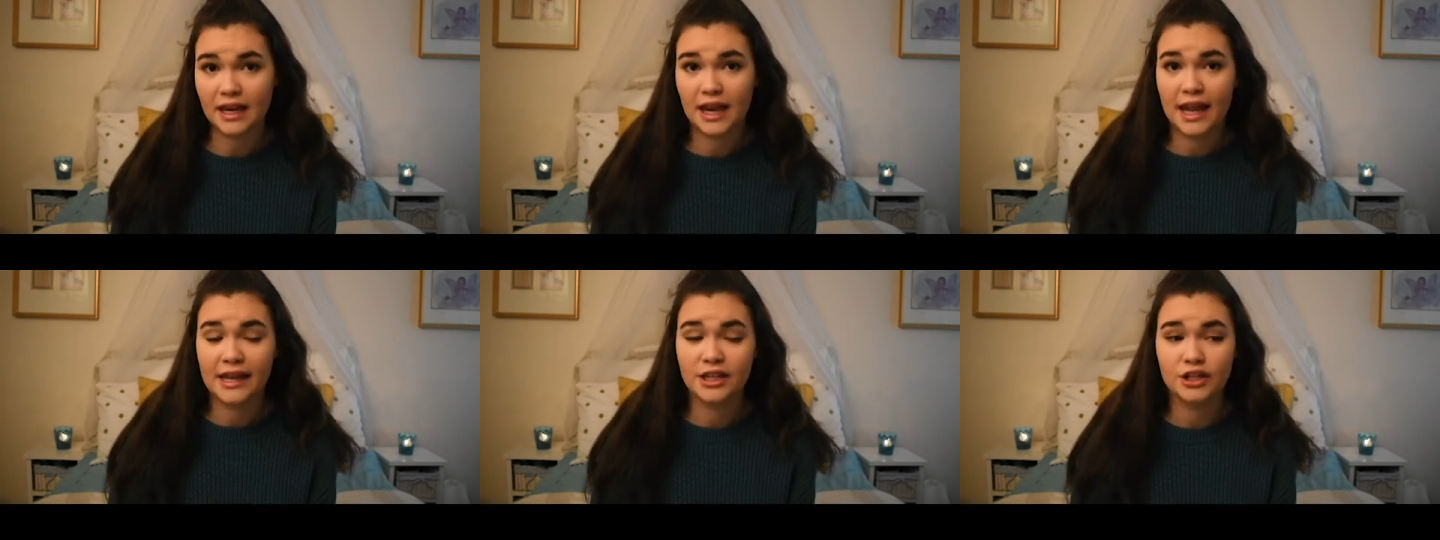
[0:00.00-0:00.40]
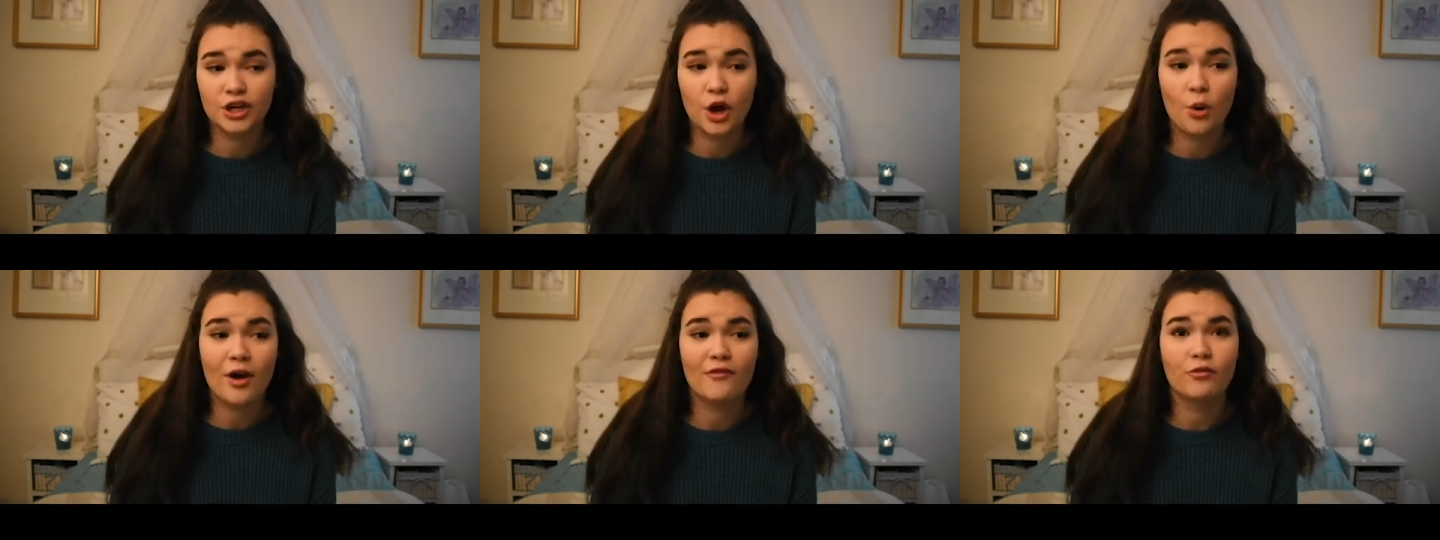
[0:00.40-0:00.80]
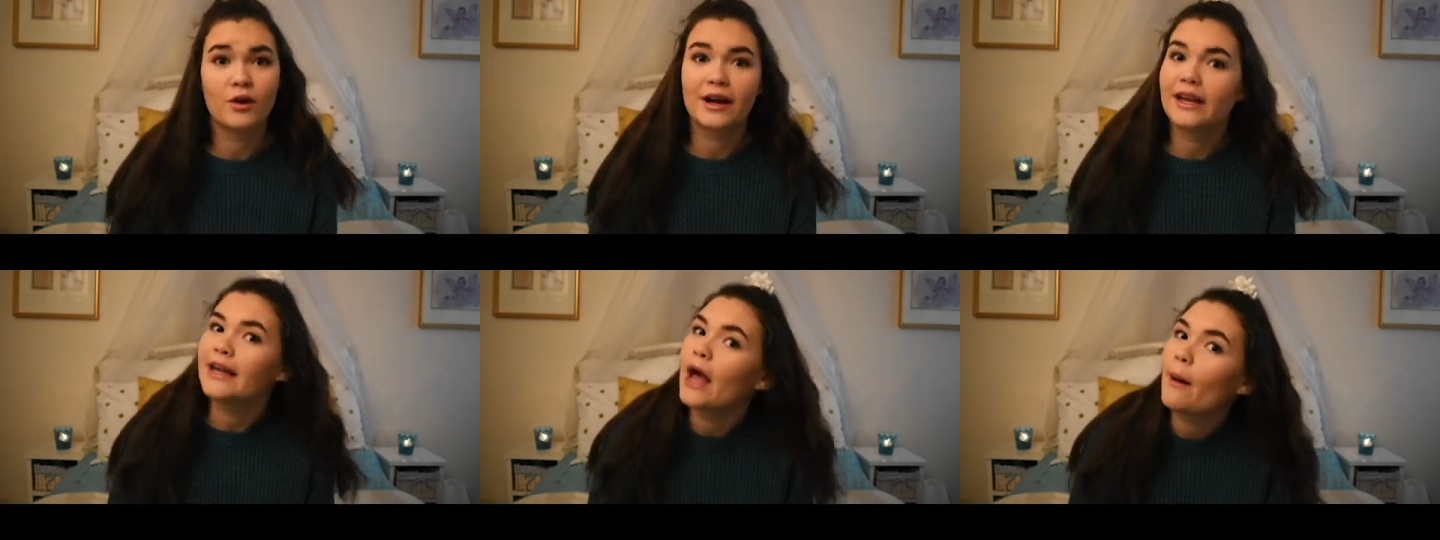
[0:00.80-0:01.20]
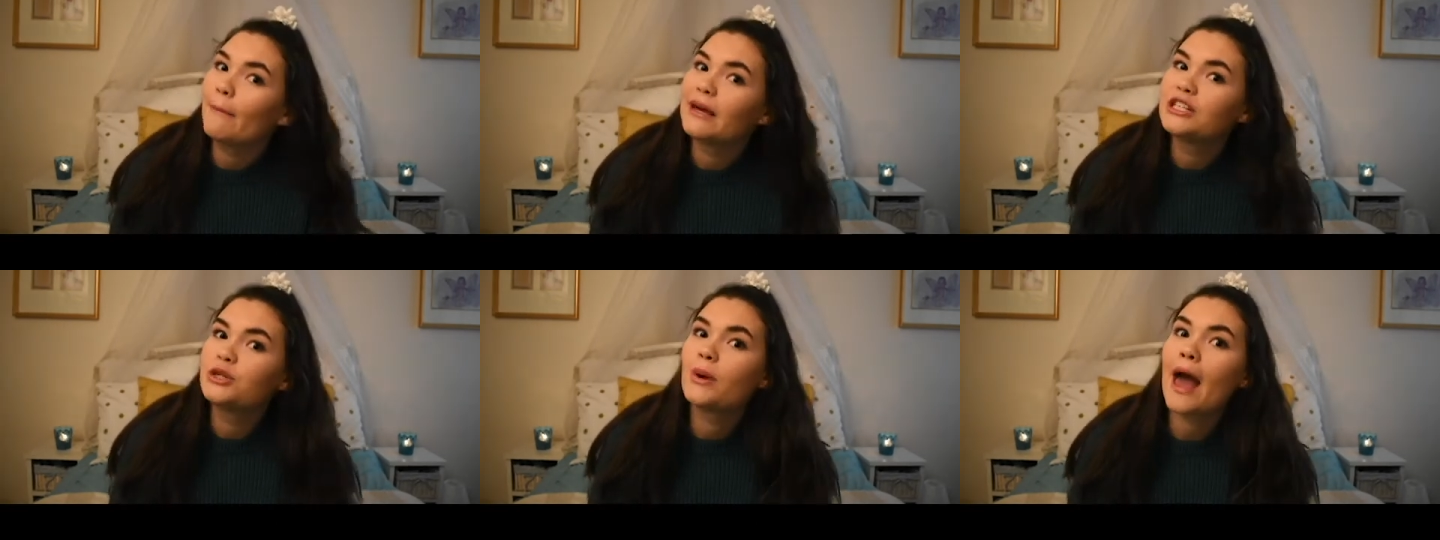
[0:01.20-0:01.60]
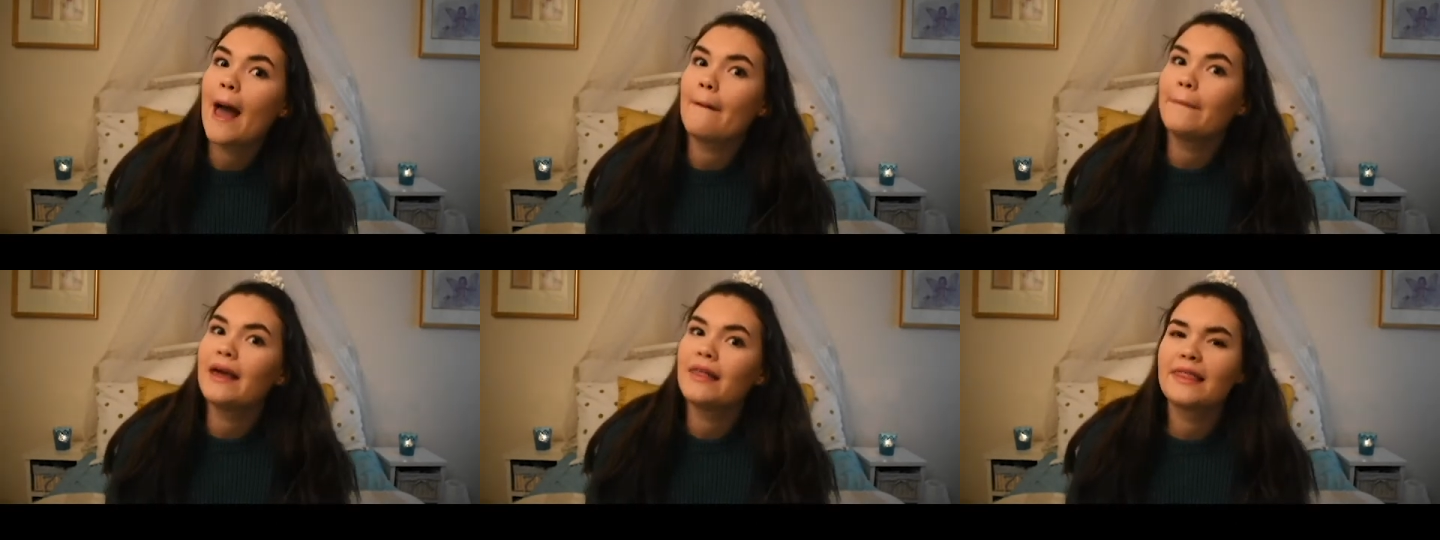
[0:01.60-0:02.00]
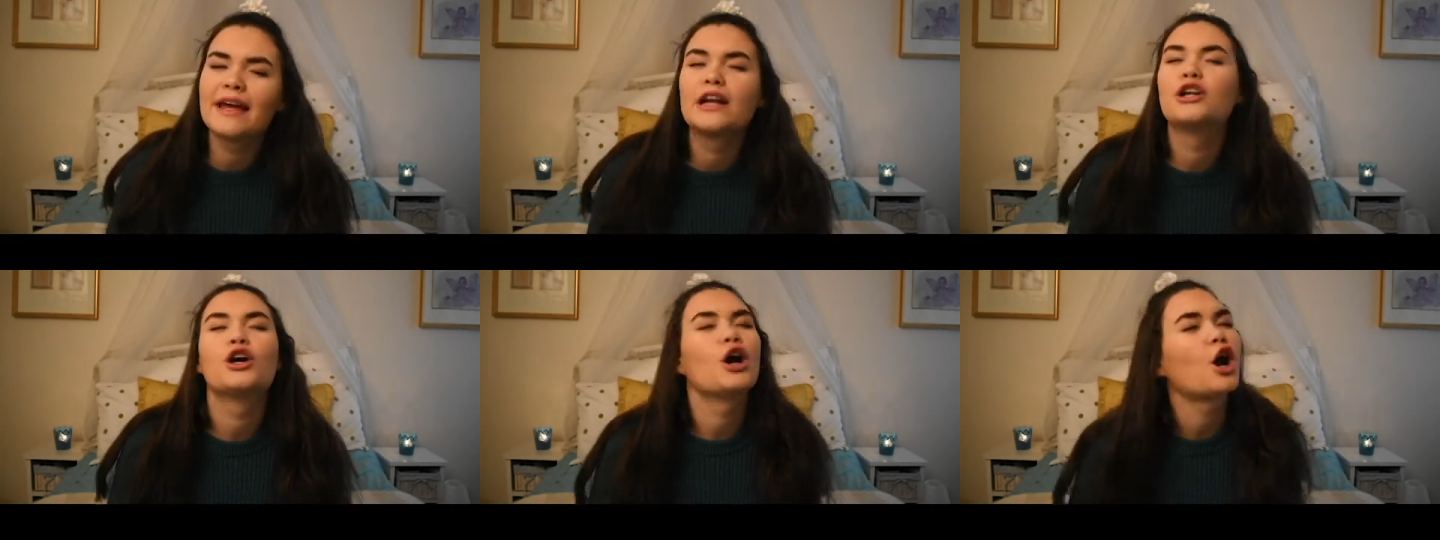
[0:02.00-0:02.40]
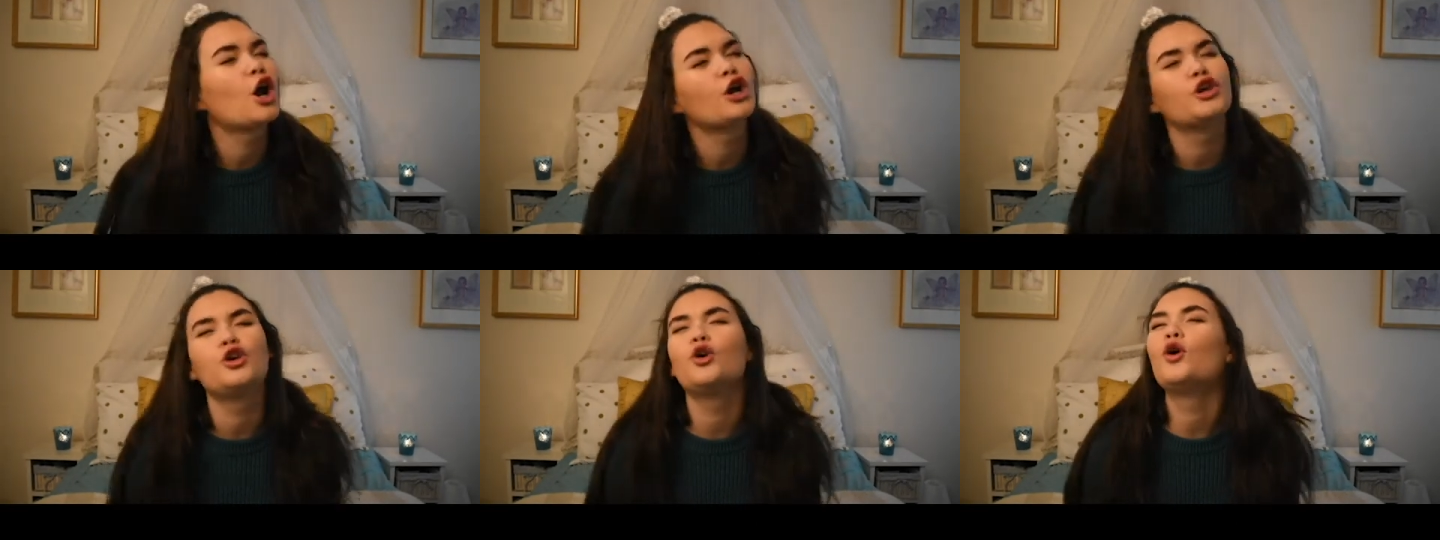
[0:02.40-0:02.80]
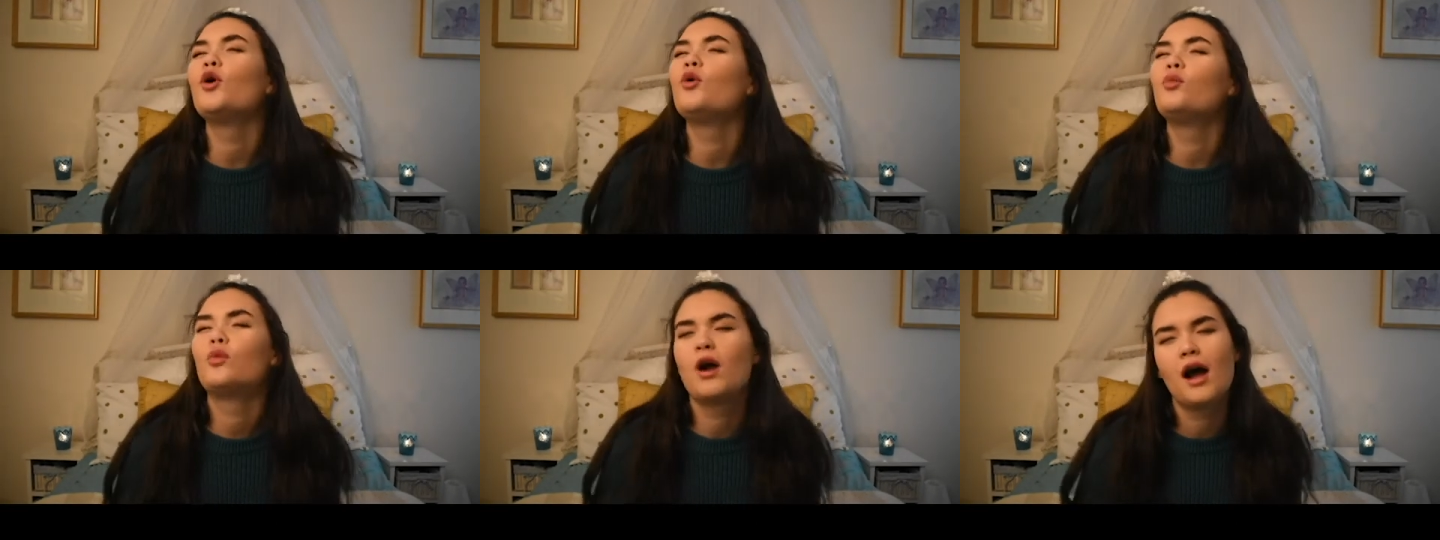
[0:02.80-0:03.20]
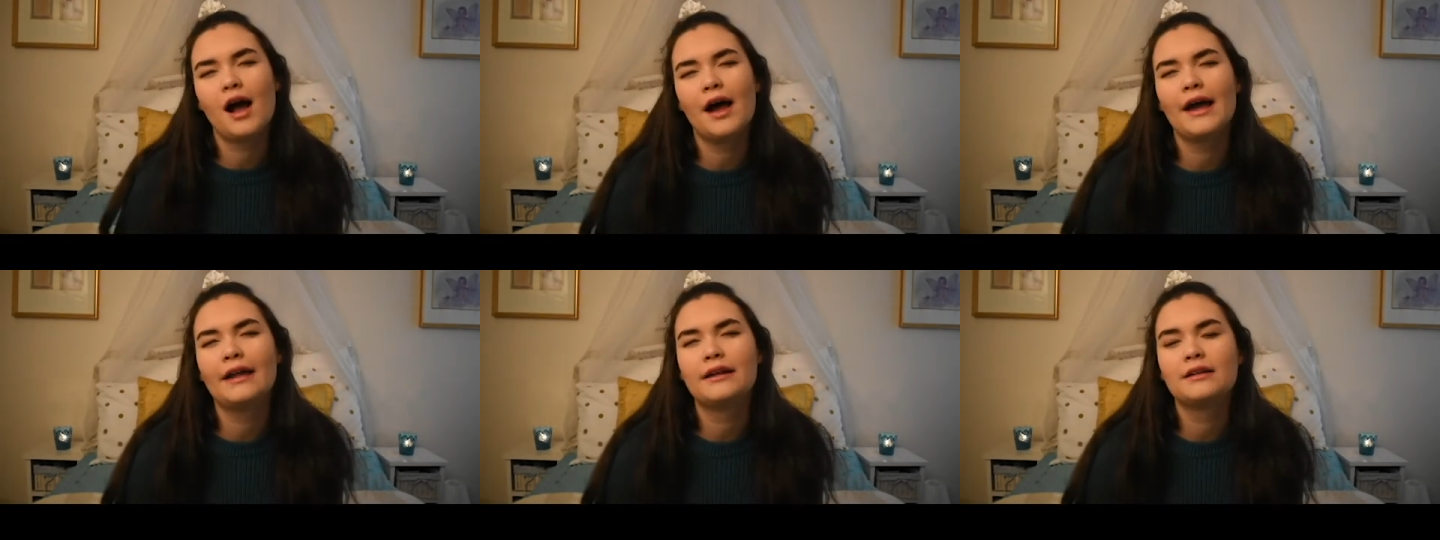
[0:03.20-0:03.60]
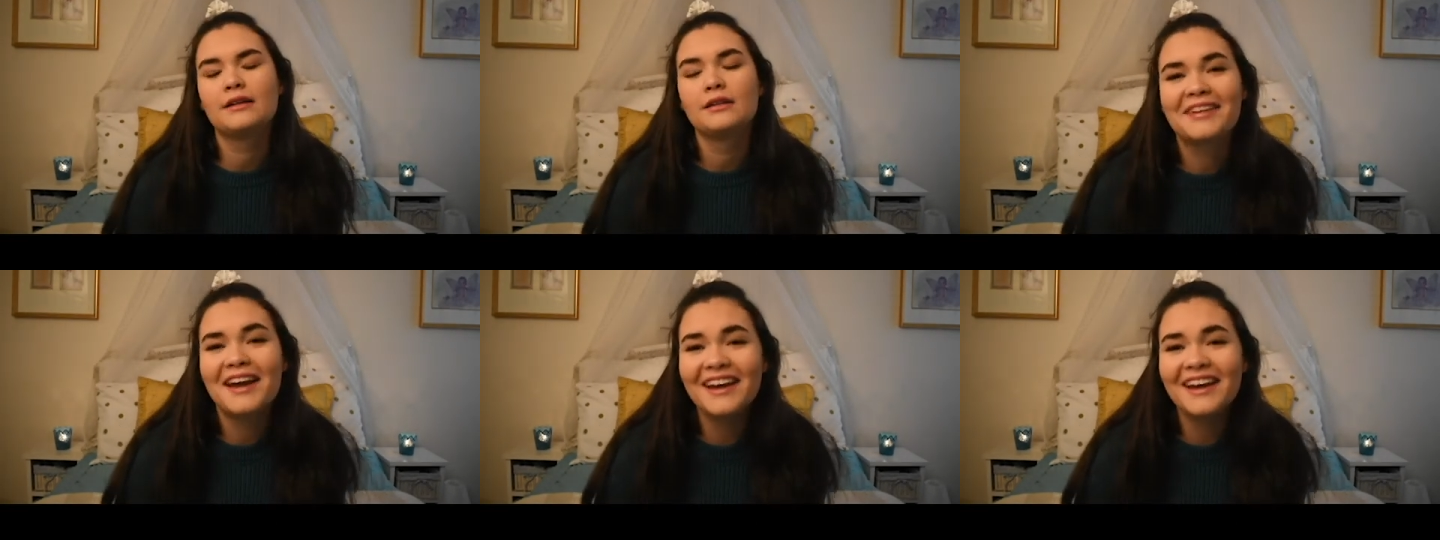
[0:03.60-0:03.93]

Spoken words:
And you know, if working out makes you happy, then girl, you run.